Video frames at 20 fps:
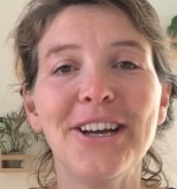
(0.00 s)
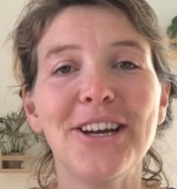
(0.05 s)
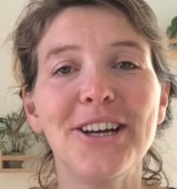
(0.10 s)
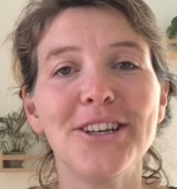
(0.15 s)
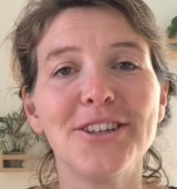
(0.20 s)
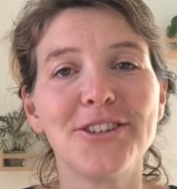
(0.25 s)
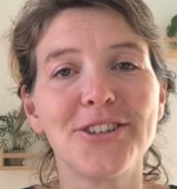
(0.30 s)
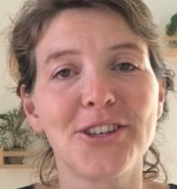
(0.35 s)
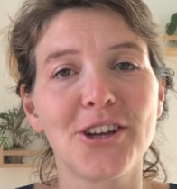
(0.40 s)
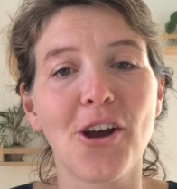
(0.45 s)

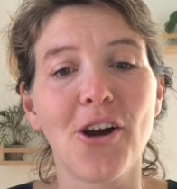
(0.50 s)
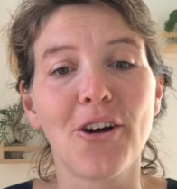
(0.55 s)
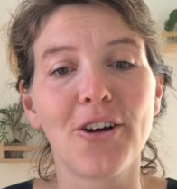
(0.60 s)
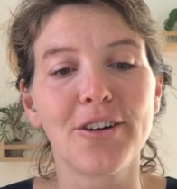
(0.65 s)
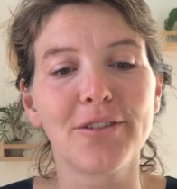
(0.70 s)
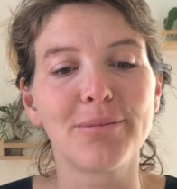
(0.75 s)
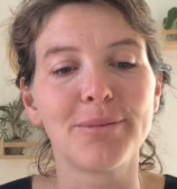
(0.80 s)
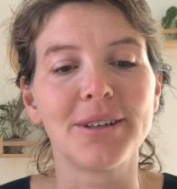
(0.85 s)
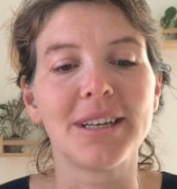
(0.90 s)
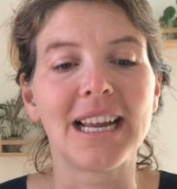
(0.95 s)

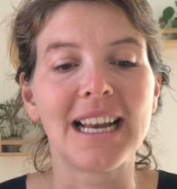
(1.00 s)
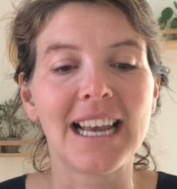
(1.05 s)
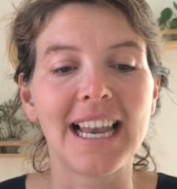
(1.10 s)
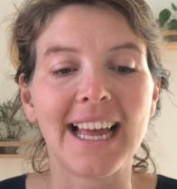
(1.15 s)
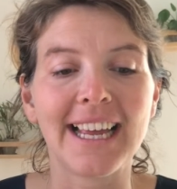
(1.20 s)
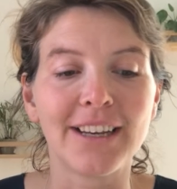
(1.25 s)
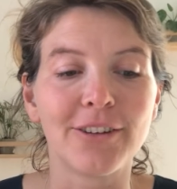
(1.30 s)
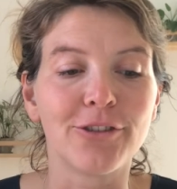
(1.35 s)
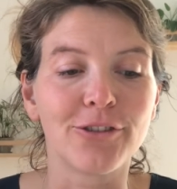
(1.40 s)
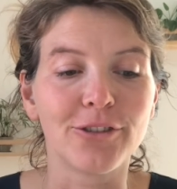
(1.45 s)
scarf, but I
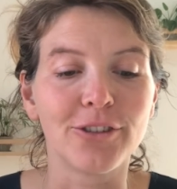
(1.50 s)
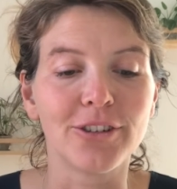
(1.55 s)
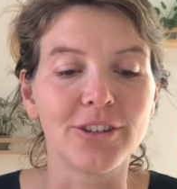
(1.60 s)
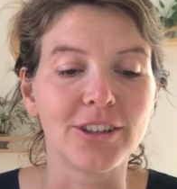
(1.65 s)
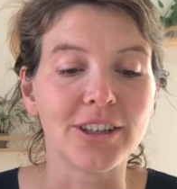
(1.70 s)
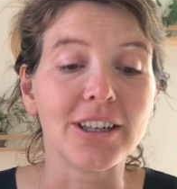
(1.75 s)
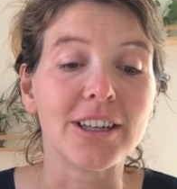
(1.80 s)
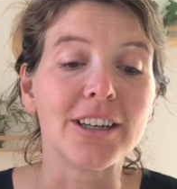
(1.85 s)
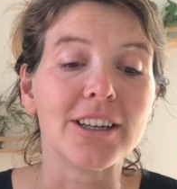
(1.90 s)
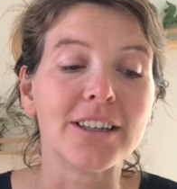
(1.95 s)
like
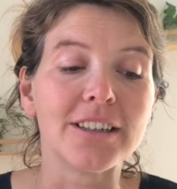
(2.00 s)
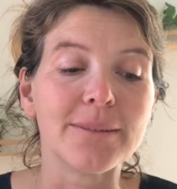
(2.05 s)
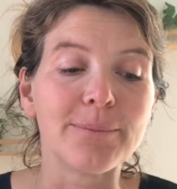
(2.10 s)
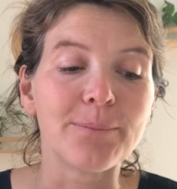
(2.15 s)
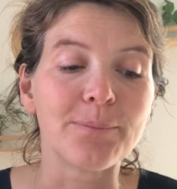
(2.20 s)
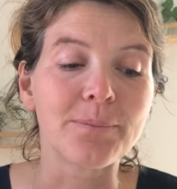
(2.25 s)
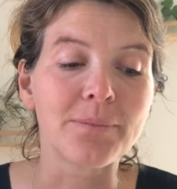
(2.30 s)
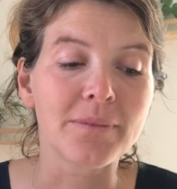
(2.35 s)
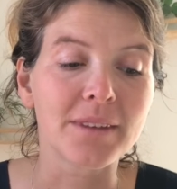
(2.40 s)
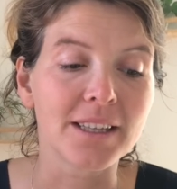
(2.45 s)

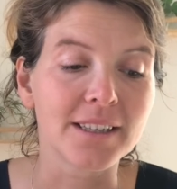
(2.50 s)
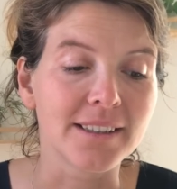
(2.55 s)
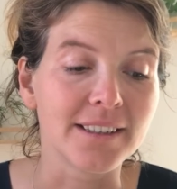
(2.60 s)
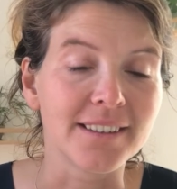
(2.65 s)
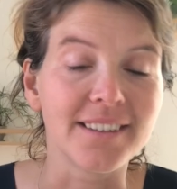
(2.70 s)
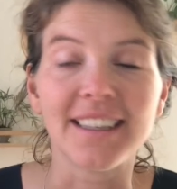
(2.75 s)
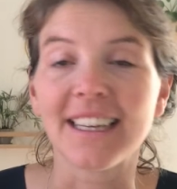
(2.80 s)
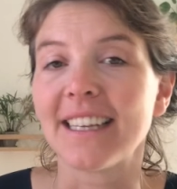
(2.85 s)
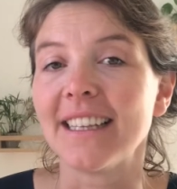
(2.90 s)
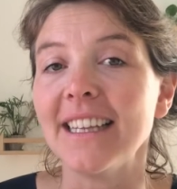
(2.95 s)
the
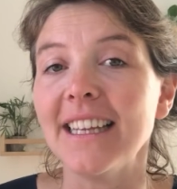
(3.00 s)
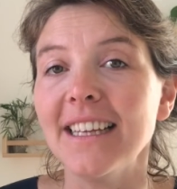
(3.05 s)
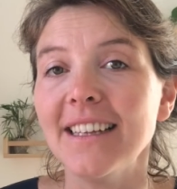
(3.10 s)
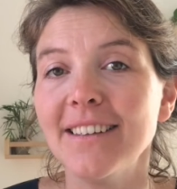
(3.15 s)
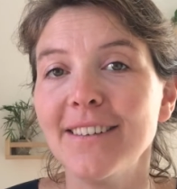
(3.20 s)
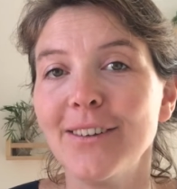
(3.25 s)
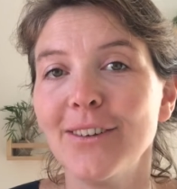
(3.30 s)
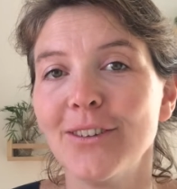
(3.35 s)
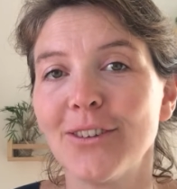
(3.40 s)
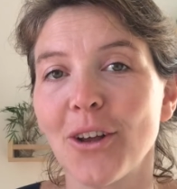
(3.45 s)

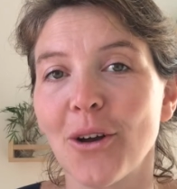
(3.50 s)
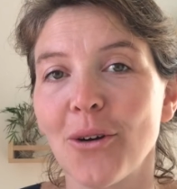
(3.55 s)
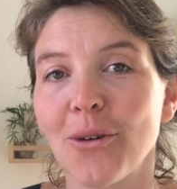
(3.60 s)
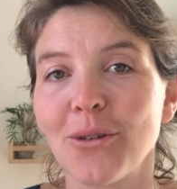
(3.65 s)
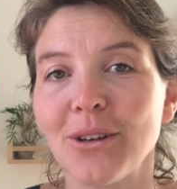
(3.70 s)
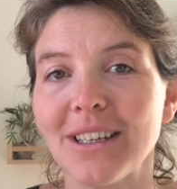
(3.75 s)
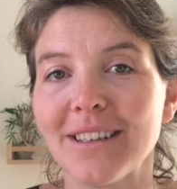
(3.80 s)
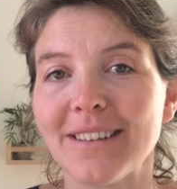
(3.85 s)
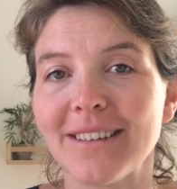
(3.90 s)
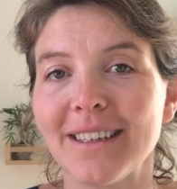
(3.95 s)
techniques, so
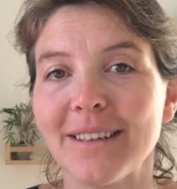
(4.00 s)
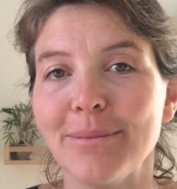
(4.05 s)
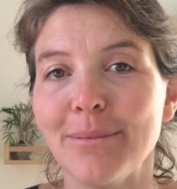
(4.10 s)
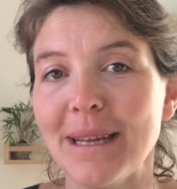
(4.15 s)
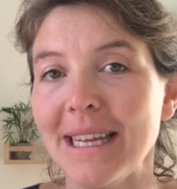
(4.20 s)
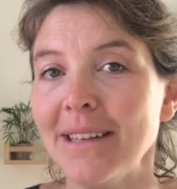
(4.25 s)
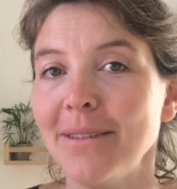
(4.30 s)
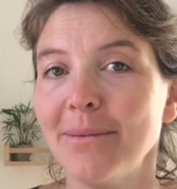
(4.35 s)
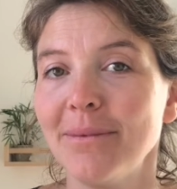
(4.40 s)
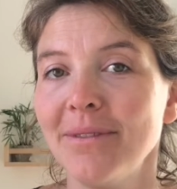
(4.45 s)
that's the
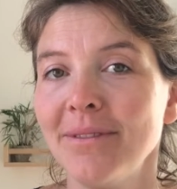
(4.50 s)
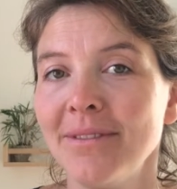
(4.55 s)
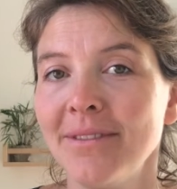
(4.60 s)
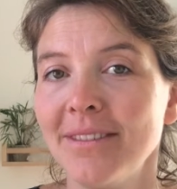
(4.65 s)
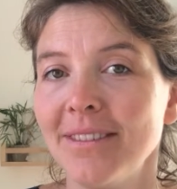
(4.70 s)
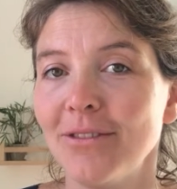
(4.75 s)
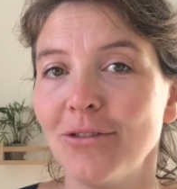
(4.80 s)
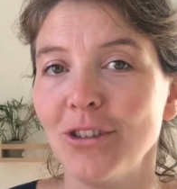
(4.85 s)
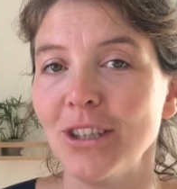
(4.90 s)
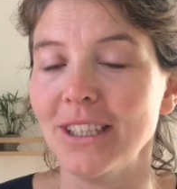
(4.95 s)
main
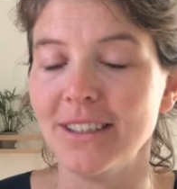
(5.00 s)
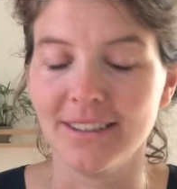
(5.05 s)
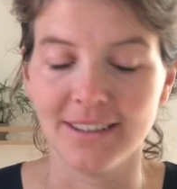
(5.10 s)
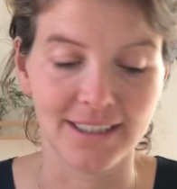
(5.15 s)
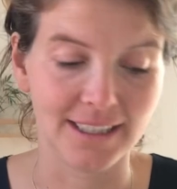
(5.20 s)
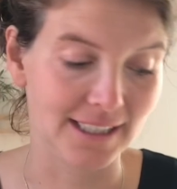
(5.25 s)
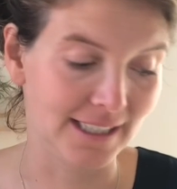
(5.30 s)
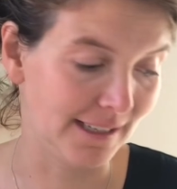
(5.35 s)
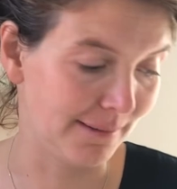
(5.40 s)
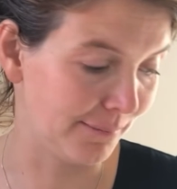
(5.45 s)
reason
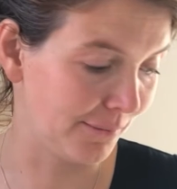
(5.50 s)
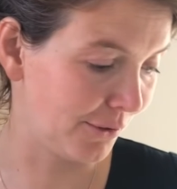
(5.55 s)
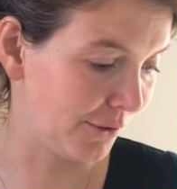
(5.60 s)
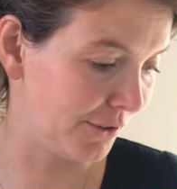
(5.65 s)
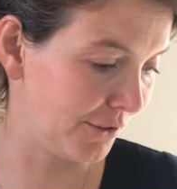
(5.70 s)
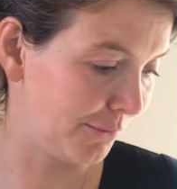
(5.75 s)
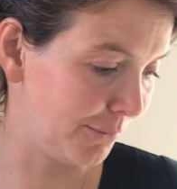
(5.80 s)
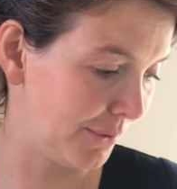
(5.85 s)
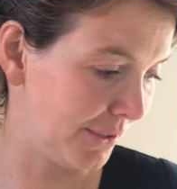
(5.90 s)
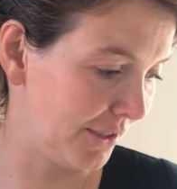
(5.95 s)
that I'm going
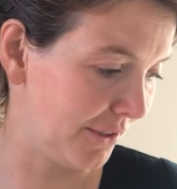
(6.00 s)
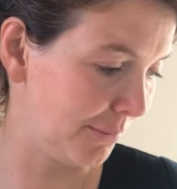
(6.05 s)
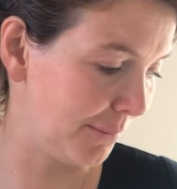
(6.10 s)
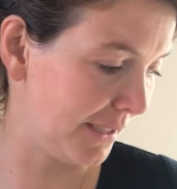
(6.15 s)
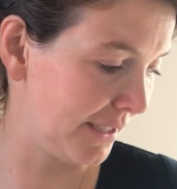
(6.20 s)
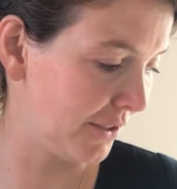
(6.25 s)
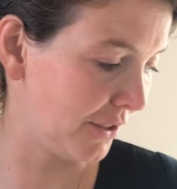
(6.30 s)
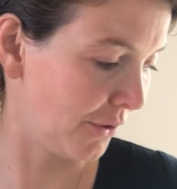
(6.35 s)
to participate.